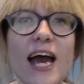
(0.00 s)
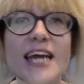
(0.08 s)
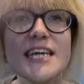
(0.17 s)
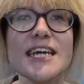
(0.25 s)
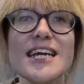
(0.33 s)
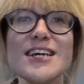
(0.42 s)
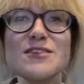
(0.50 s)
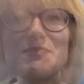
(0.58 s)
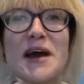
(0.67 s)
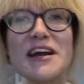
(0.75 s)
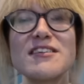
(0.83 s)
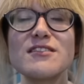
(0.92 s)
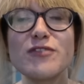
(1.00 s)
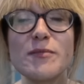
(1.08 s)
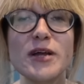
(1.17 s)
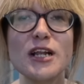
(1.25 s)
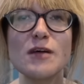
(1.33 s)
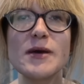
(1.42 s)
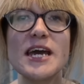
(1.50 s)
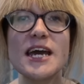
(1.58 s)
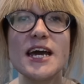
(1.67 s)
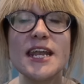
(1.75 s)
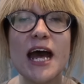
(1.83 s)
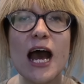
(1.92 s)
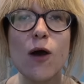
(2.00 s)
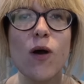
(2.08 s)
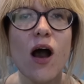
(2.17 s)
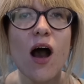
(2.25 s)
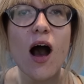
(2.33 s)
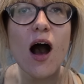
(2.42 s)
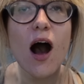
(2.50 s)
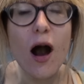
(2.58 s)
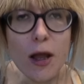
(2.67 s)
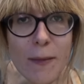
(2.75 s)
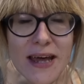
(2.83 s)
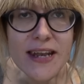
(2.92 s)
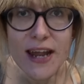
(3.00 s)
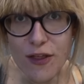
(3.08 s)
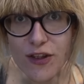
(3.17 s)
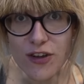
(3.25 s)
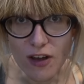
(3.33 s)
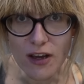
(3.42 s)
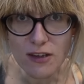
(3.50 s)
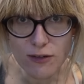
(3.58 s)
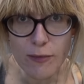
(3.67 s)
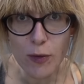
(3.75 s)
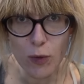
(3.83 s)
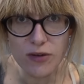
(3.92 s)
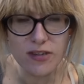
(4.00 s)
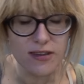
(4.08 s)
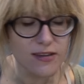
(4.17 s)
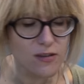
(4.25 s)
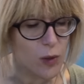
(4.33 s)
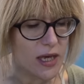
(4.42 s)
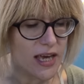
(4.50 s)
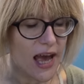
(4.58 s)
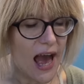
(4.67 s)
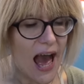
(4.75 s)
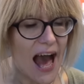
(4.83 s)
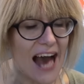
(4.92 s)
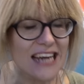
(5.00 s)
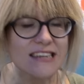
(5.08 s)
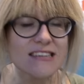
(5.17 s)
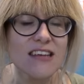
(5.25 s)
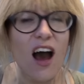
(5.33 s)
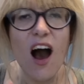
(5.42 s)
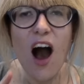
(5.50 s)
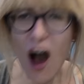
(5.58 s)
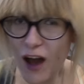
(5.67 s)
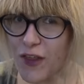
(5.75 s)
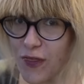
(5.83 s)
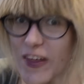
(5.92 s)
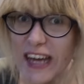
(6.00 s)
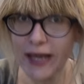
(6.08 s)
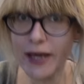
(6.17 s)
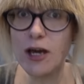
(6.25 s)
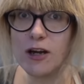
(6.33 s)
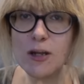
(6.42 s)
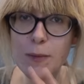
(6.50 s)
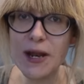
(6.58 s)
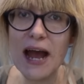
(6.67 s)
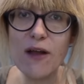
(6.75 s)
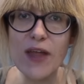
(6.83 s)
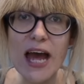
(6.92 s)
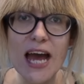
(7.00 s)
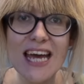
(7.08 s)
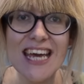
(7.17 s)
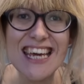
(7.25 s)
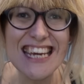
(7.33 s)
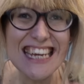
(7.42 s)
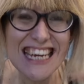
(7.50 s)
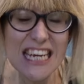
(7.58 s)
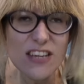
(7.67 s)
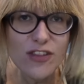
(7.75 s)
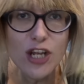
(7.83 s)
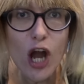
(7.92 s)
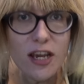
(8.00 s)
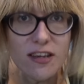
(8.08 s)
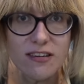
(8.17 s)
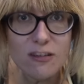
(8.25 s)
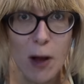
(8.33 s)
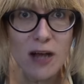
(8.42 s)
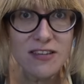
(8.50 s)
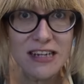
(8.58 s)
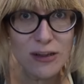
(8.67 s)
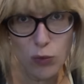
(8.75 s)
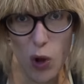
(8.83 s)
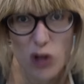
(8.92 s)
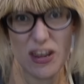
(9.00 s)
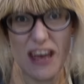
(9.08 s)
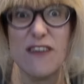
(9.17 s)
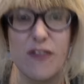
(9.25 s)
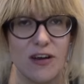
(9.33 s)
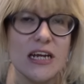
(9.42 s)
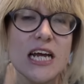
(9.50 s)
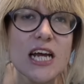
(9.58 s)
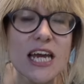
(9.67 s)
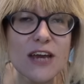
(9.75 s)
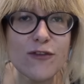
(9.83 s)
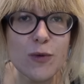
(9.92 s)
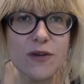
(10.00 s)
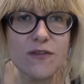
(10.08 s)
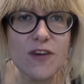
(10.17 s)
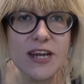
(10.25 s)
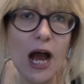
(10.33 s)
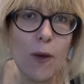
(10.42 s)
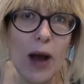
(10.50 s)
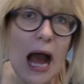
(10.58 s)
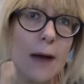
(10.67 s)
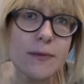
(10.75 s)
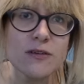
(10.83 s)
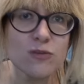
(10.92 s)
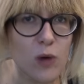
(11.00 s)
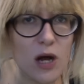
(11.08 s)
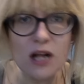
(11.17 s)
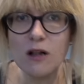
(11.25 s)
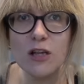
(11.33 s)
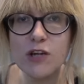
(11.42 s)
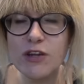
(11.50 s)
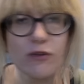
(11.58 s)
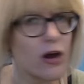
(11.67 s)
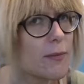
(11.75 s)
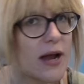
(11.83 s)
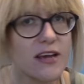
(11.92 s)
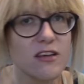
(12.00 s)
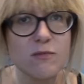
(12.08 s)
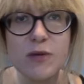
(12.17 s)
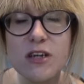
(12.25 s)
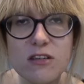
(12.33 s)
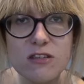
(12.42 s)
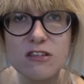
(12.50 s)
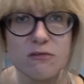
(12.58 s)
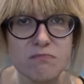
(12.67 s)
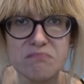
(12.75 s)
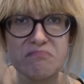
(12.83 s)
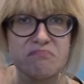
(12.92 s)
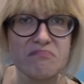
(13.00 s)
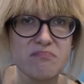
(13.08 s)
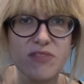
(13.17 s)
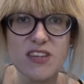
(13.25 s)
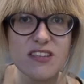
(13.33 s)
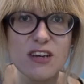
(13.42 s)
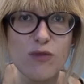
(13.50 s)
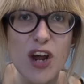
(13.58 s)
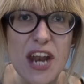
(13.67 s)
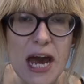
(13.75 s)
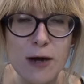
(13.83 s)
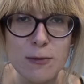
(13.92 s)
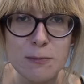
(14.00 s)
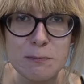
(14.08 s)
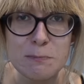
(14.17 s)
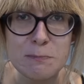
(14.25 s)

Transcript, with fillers: Hey, it's Bex from the club here. Now, I met Nathan Sykes from The Wanted this week, and I think, I'm gonna put it out there, he is the nicest person in the world ever. If you want to find out what happened, well, you're in the right place because this is it right now.